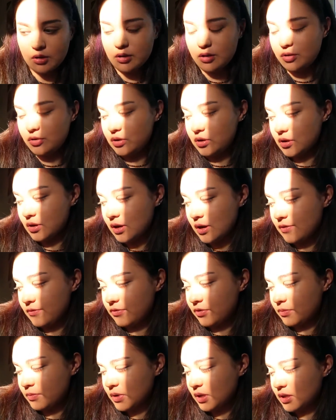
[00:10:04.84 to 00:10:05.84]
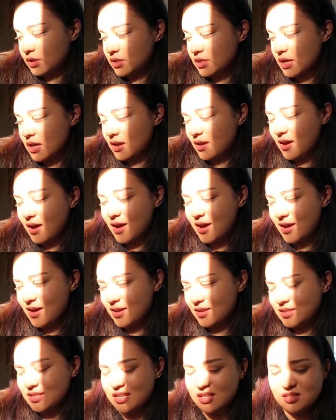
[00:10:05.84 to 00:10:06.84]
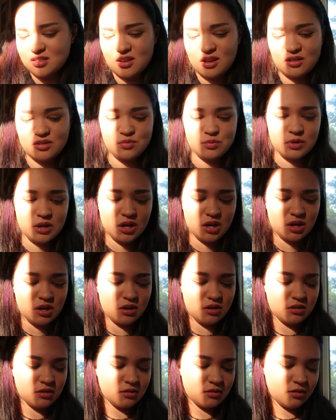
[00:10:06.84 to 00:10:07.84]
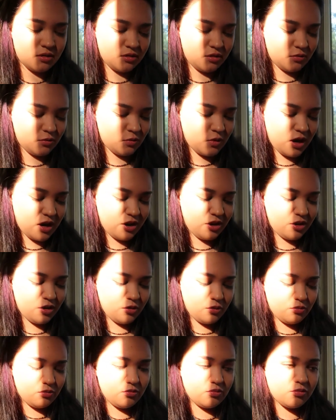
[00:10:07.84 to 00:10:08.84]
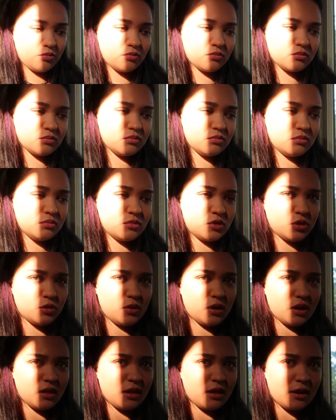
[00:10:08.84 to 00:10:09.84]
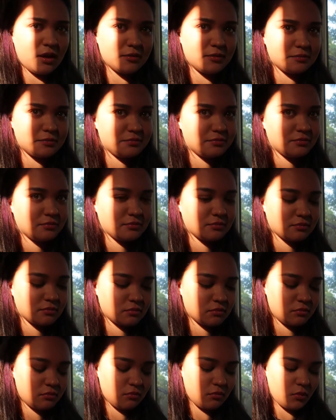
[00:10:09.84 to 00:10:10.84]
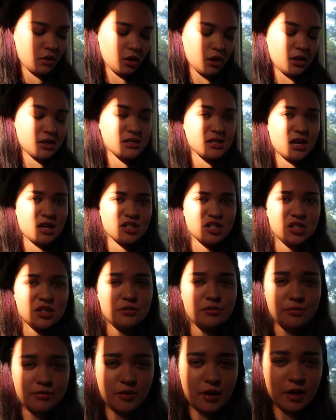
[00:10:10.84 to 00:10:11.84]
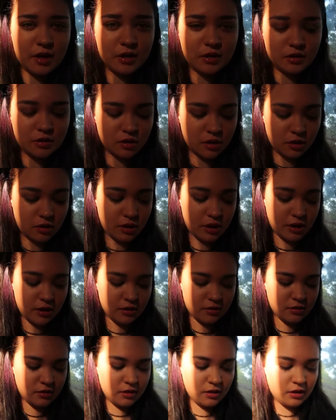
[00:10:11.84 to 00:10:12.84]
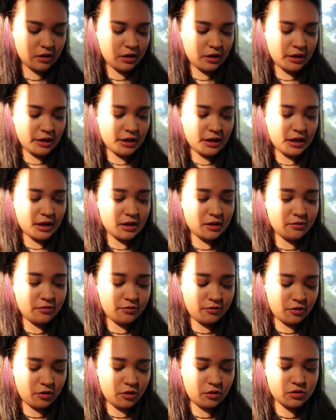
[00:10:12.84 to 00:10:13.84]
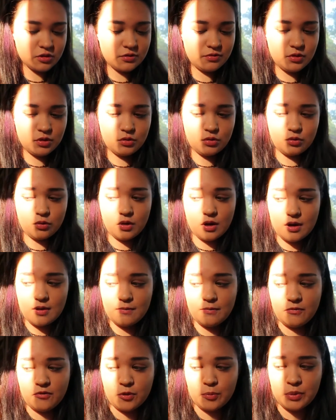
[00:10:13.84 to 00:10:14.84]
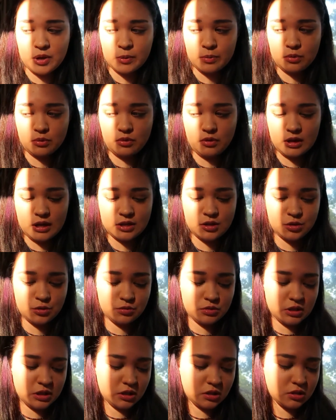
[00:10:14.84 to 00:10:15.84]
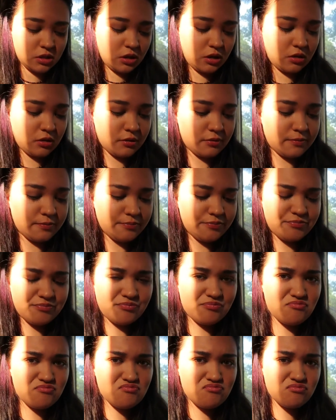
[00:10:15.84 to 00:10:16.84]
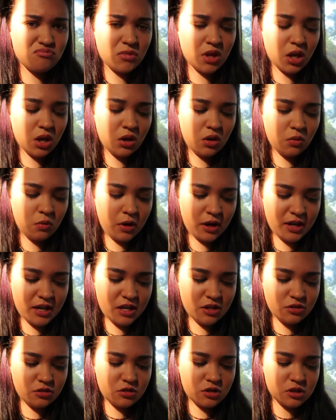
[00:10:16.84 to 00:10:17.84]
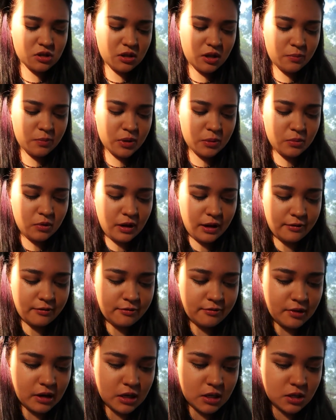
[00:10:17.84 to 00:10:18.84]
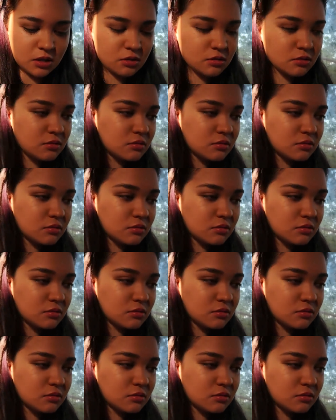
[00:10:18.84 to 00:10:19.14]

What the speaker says: You can come for me saying, haha, TikTok's weird. Why are you doing that? It's actually fun, all right? And for those of you who come for people that do TikTok, why can't you just let people have fun?